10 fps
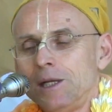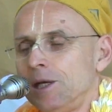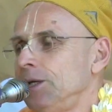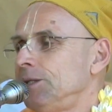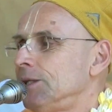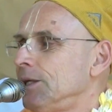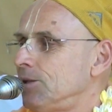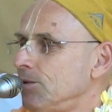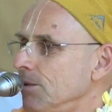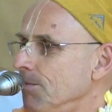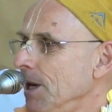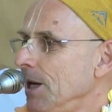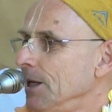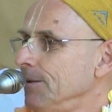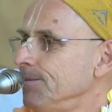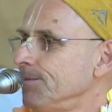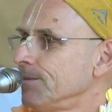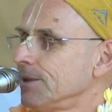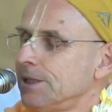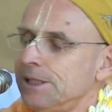Then he said to the
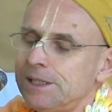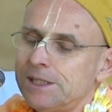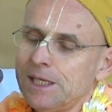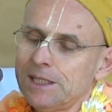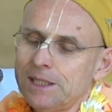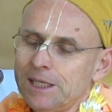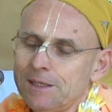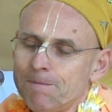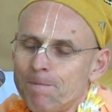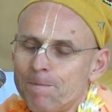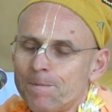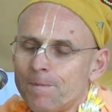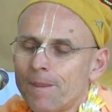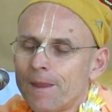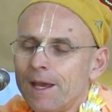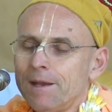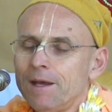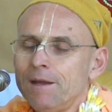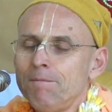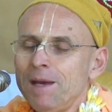man, he said that,
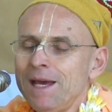and